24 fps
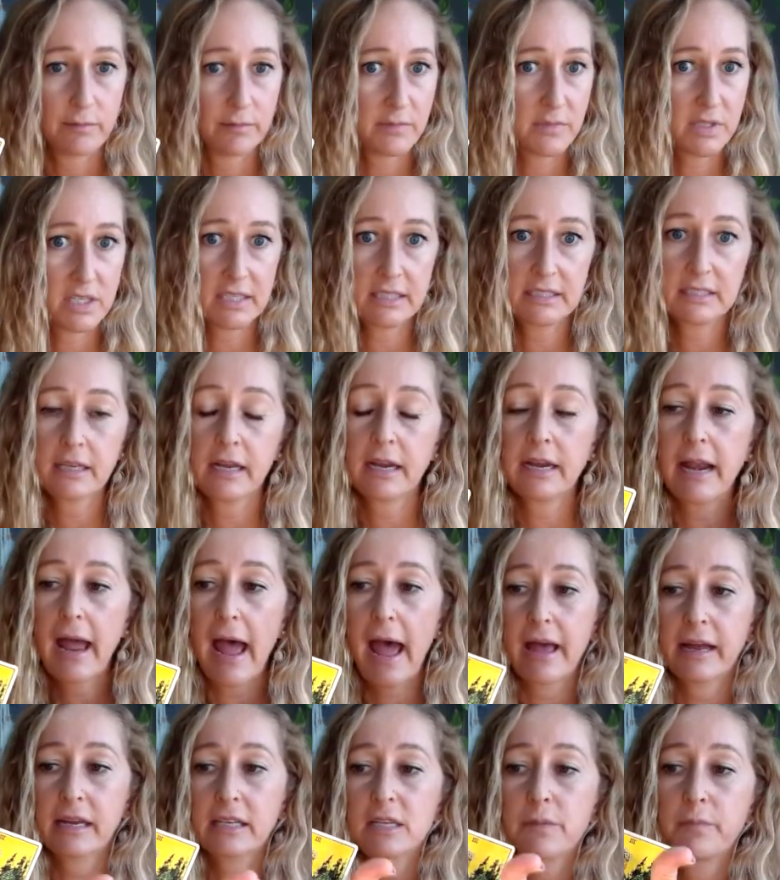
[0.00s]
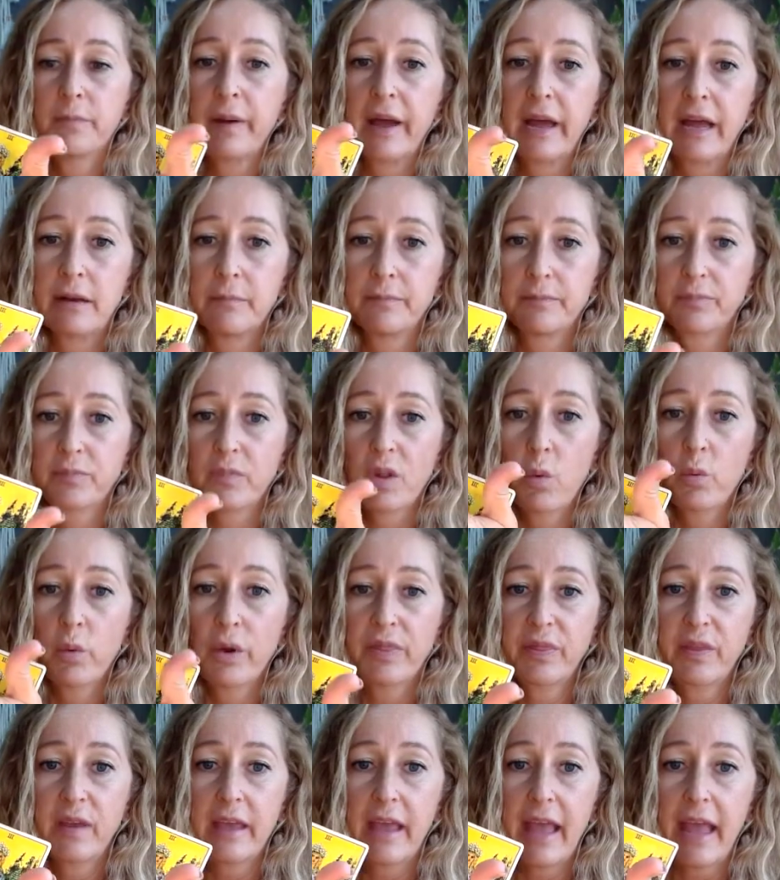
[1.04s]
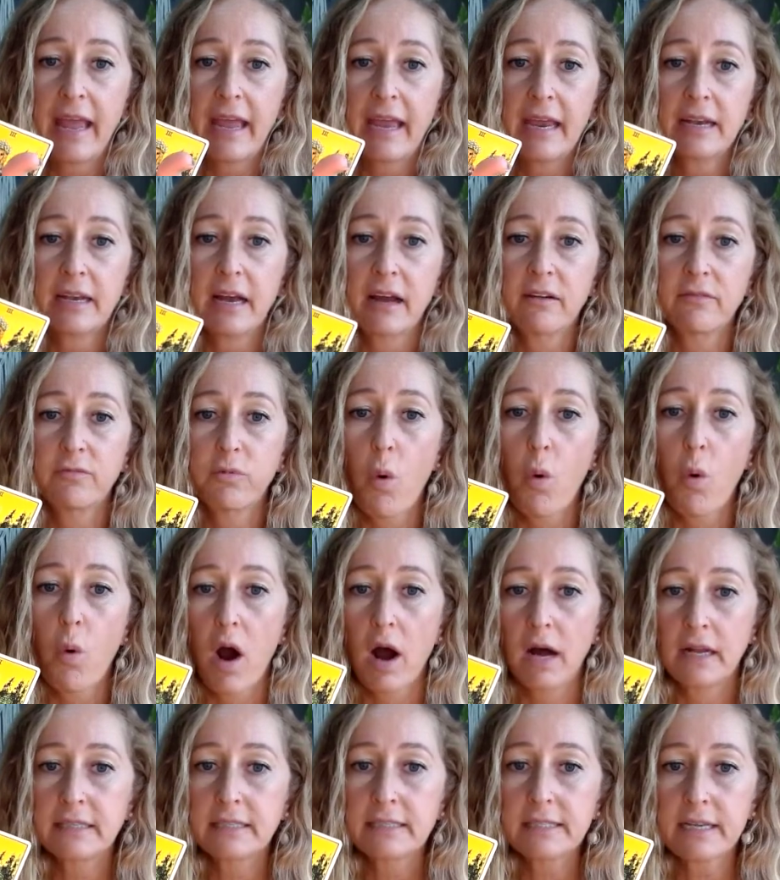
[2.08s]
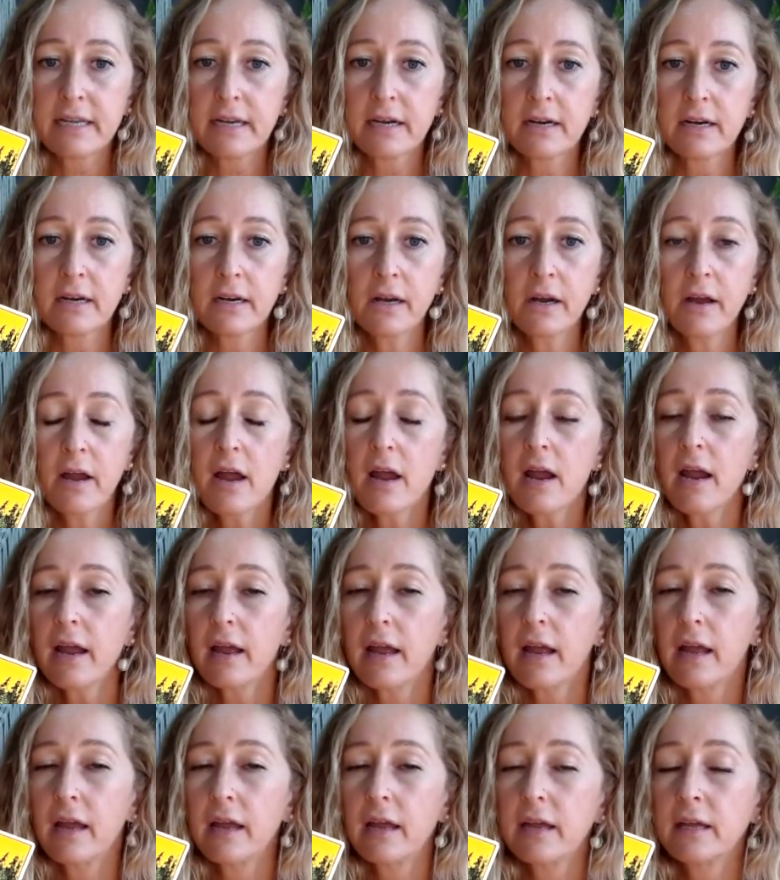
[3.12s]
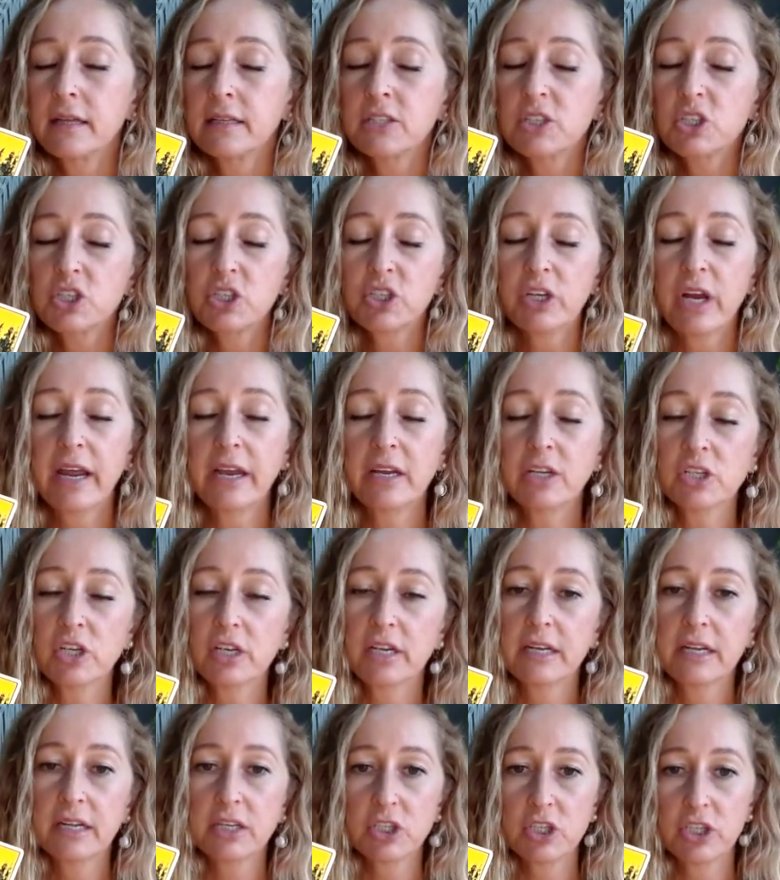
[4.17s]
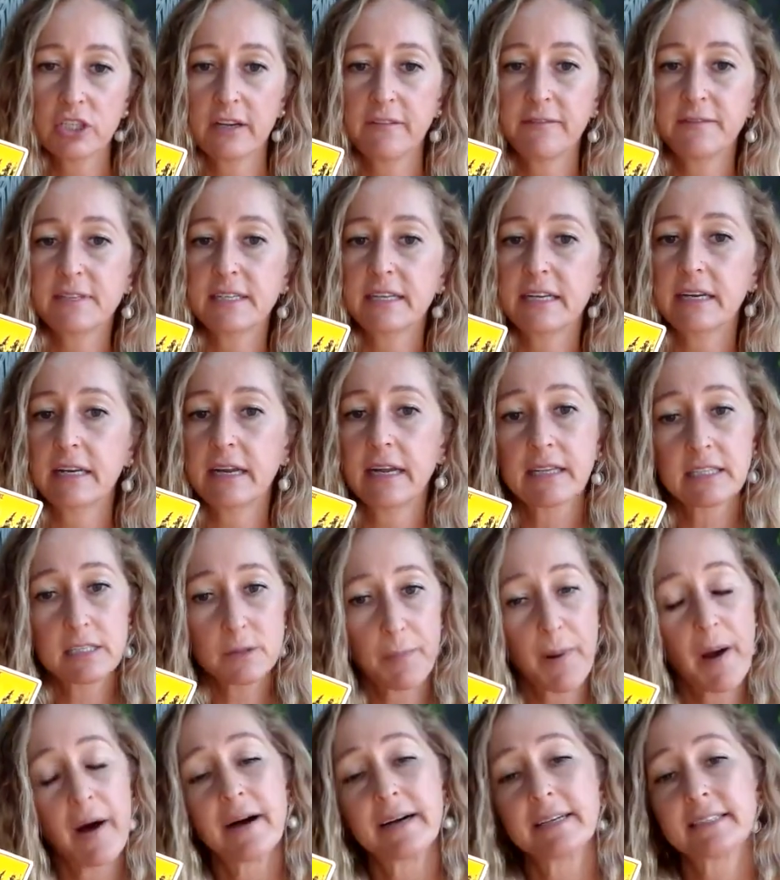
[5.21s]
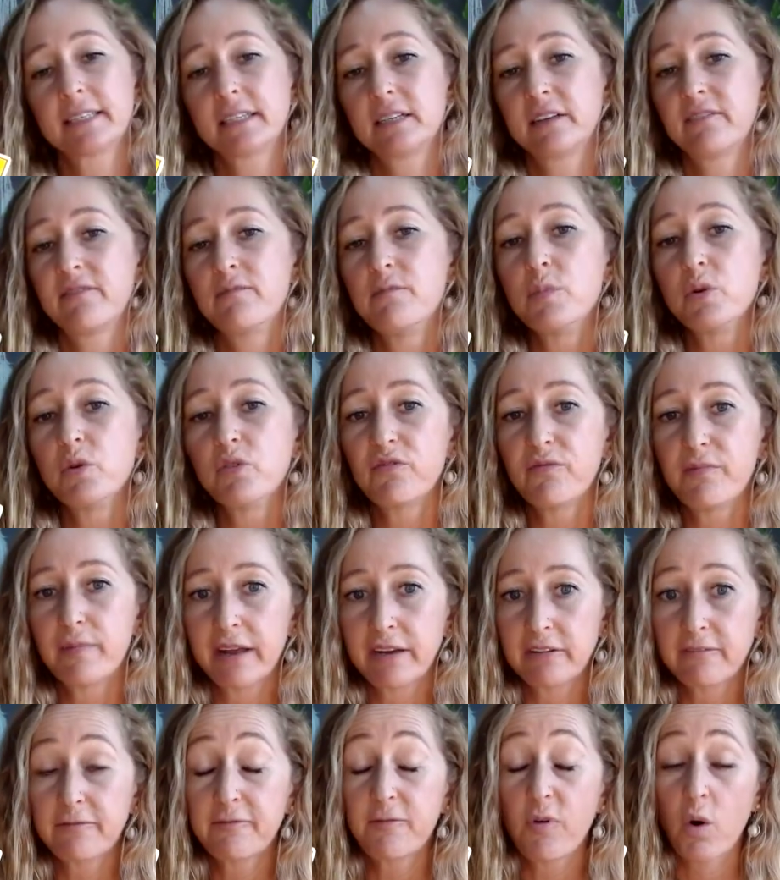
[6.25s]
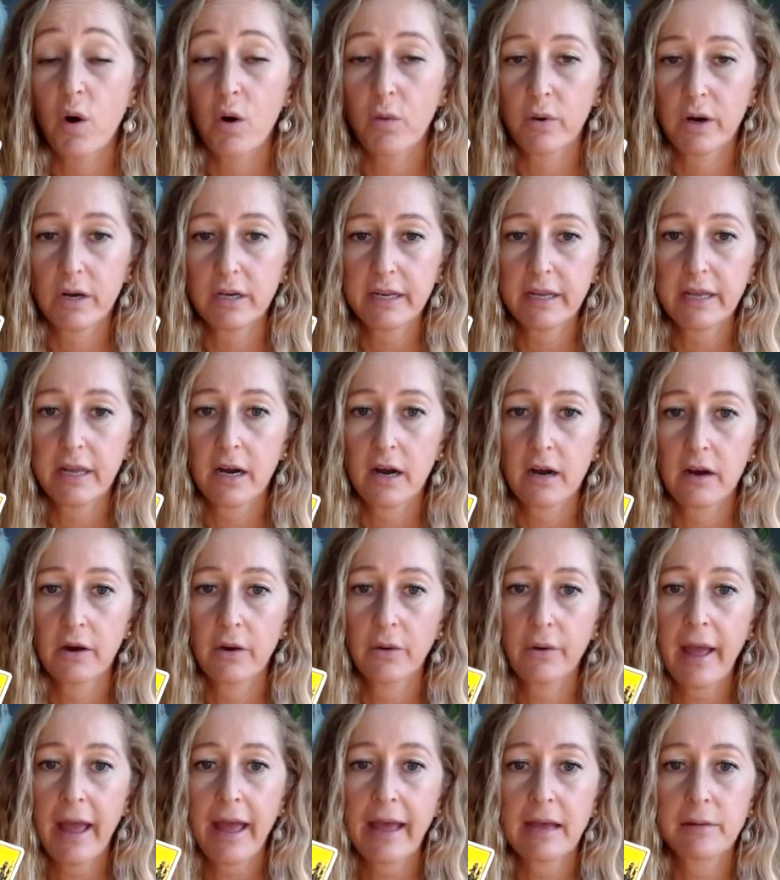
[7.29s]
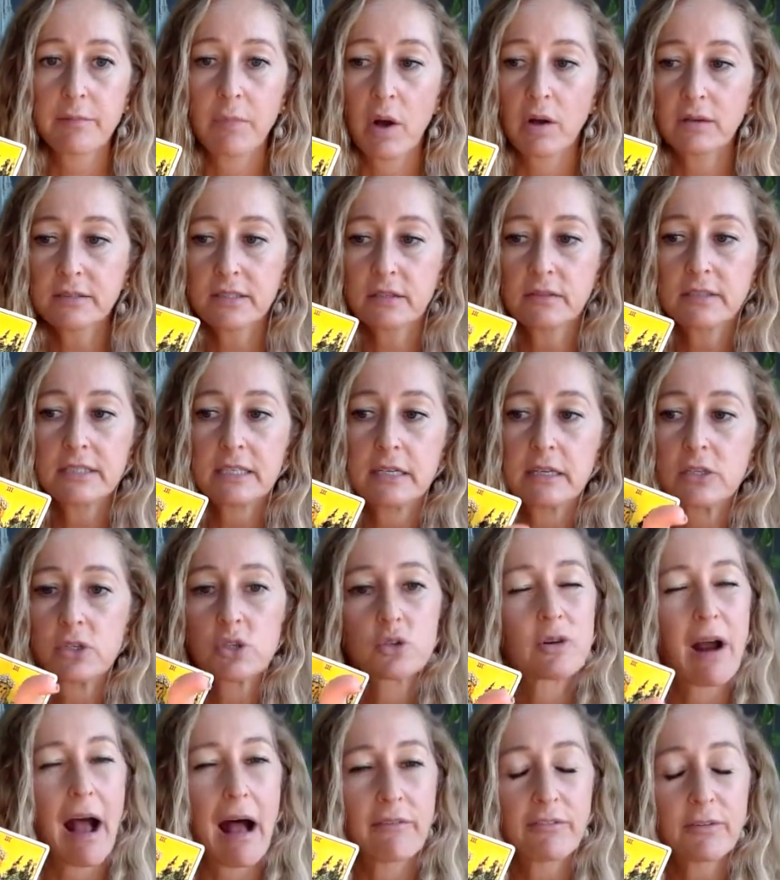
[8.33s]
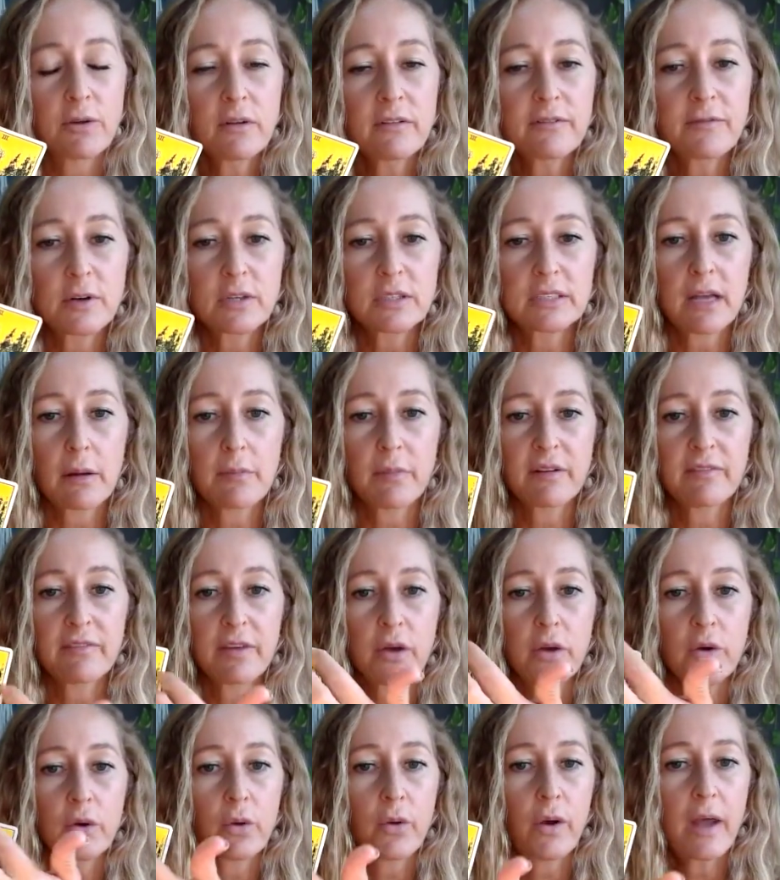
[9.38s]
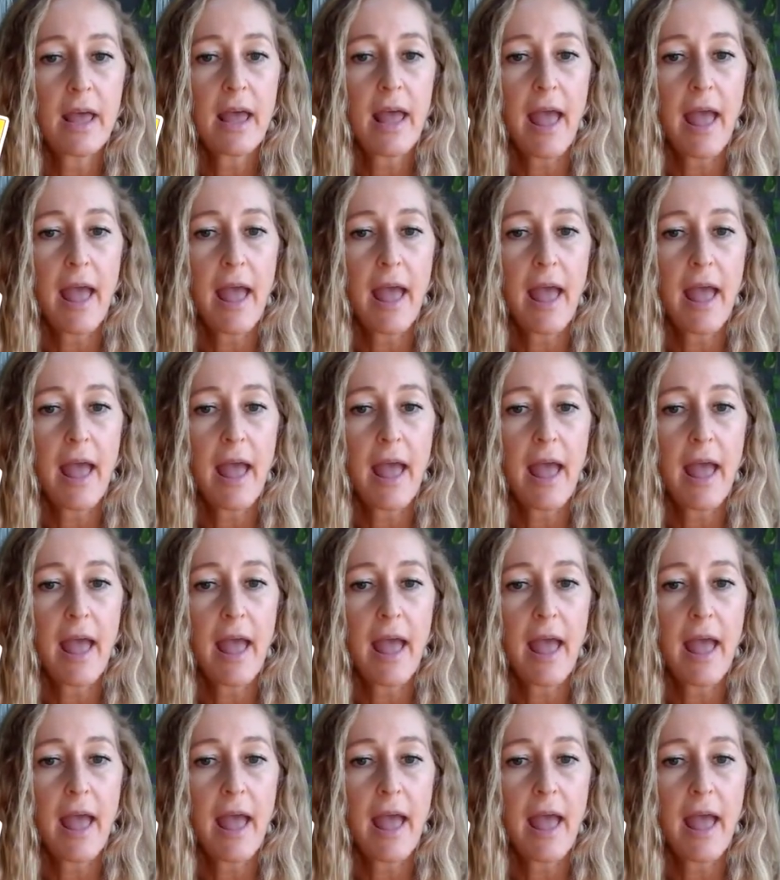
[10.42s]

disconnect. But with the Eight of Wands here, it's changing, it's shifting, it's positive movement forward here, okay? I'm also seeing travel for some of you